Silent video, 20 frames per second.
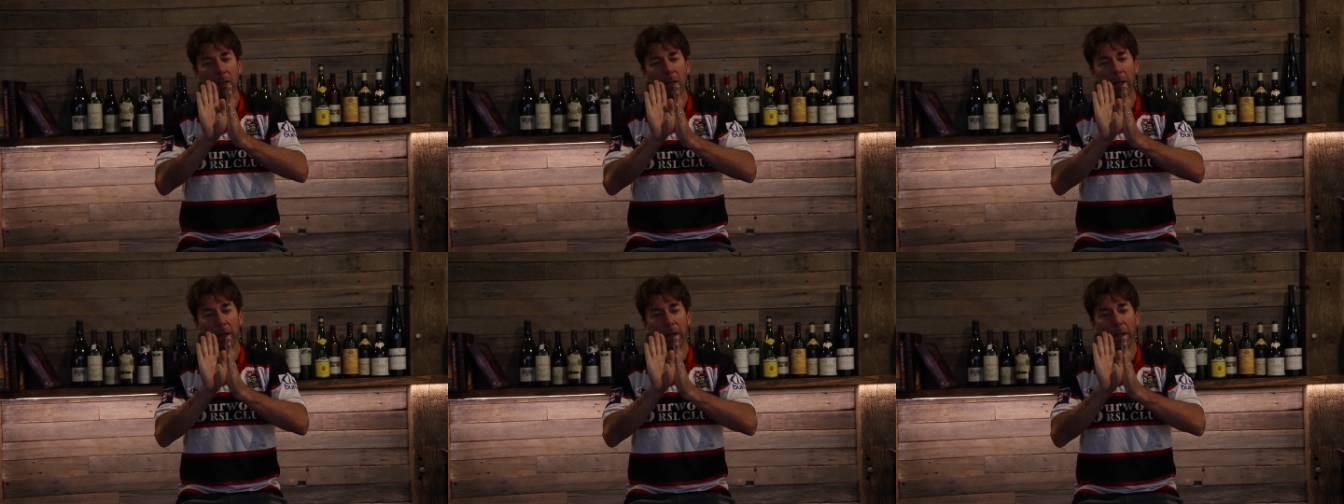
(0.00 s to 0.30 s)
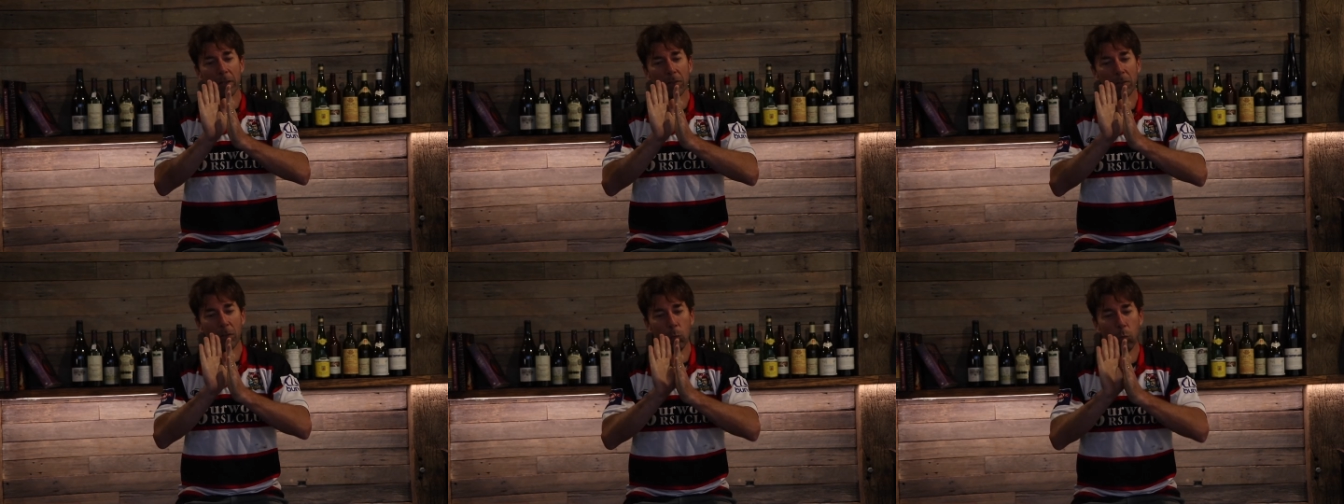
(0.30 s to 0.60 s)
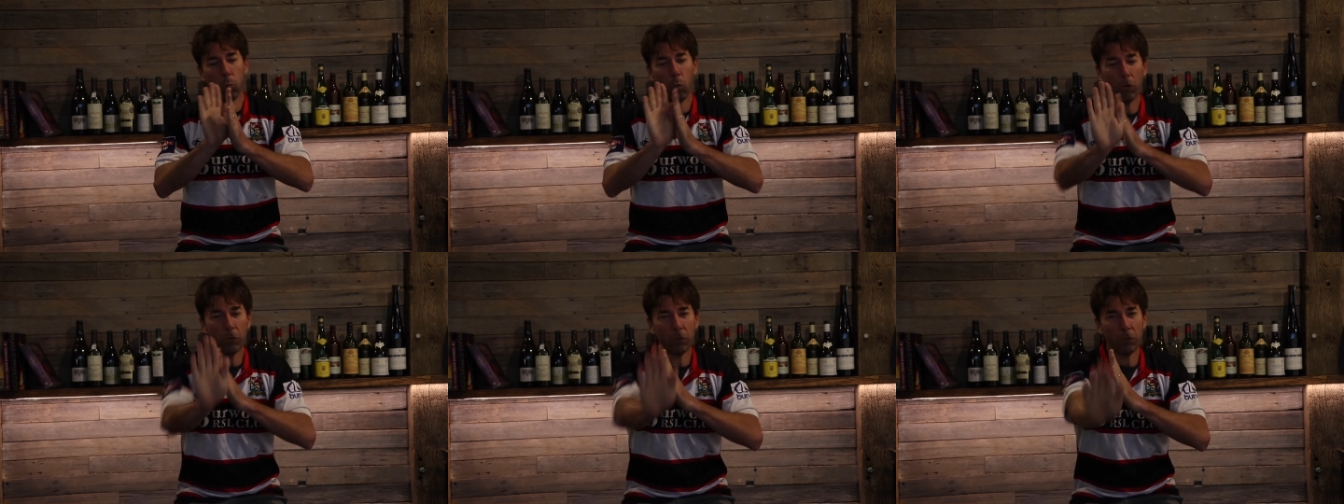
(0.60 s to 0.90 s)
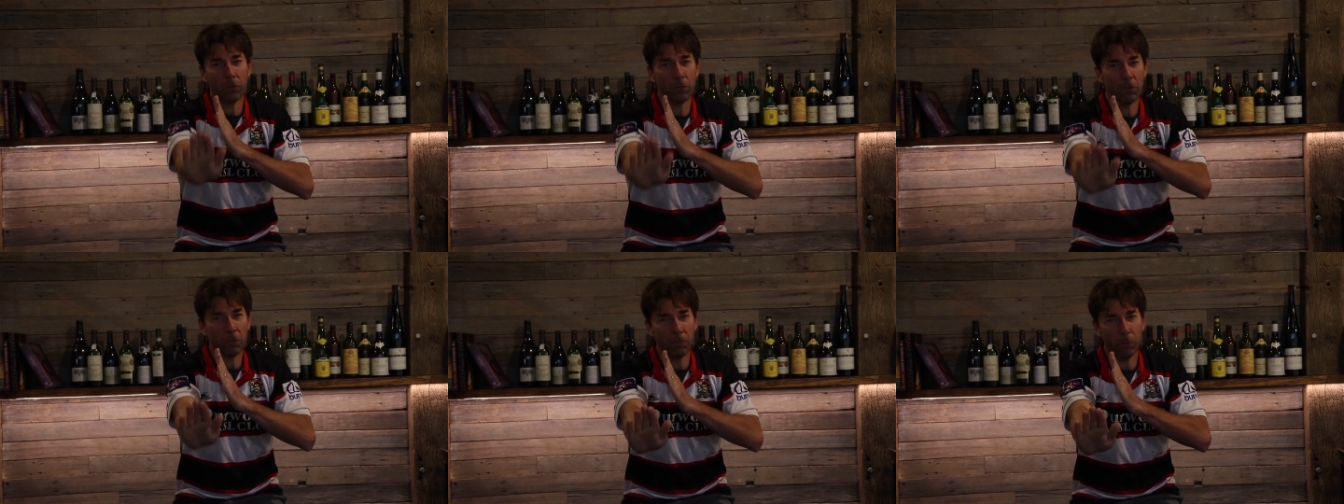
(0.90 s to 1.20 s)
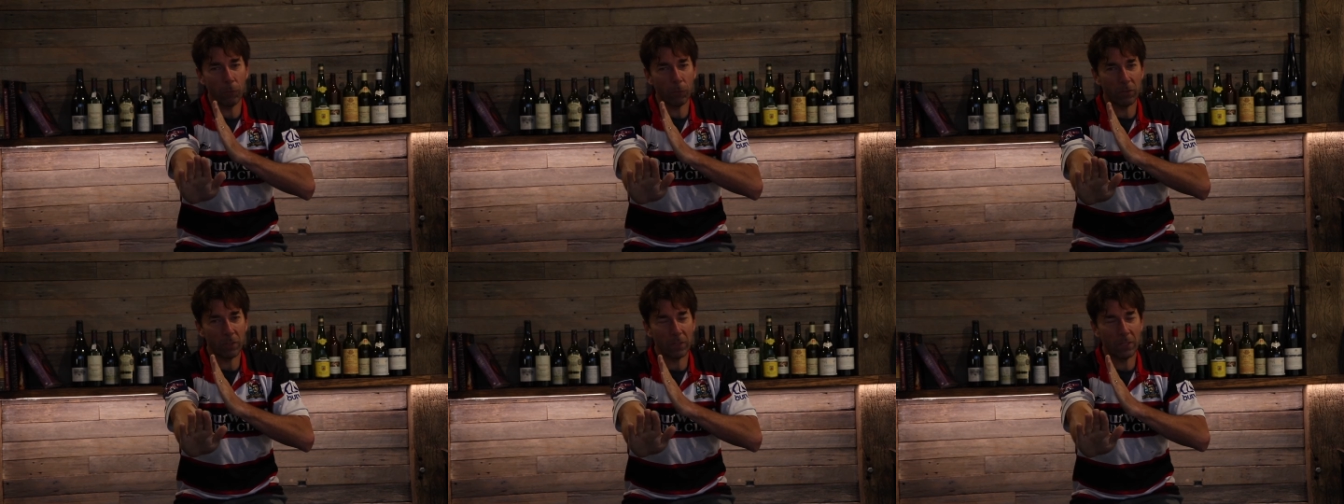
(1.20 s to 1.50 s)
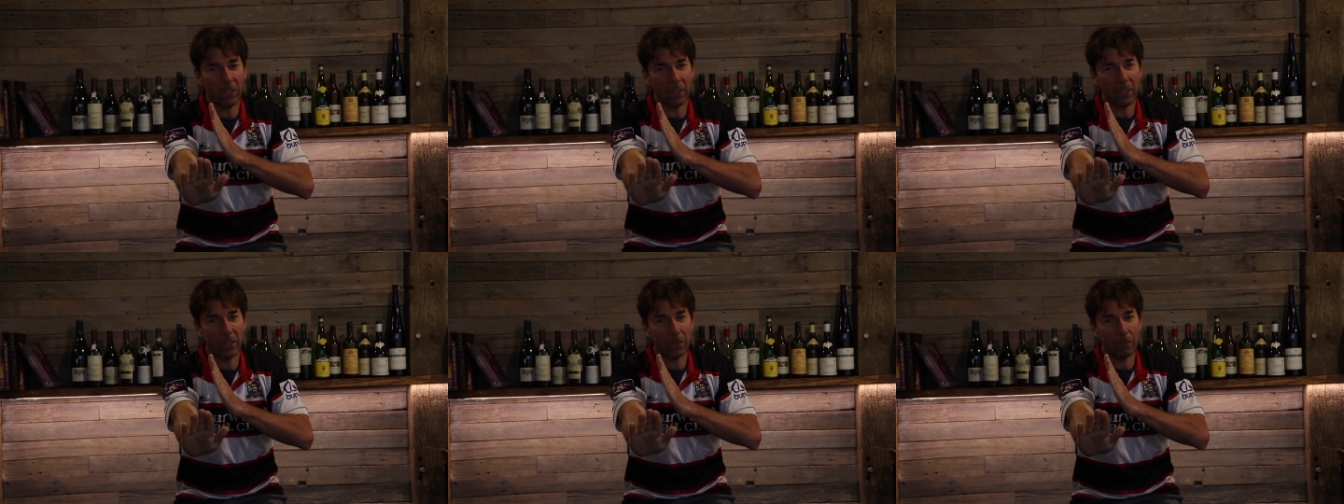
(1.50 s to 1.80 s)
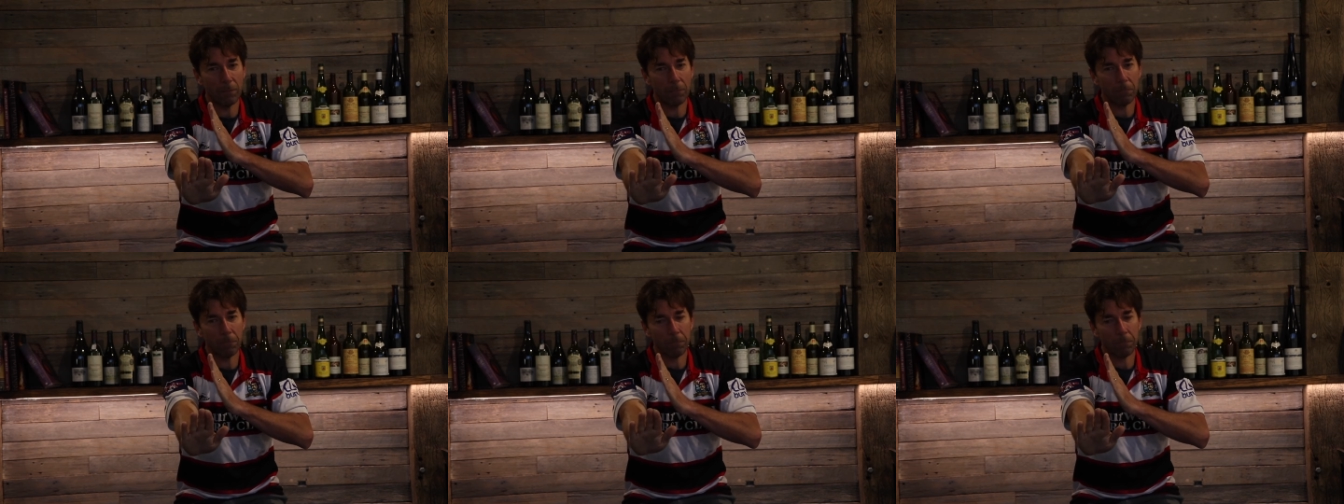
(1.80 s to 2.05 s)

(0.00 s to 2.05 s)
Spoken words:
and it actually washes the filter clean.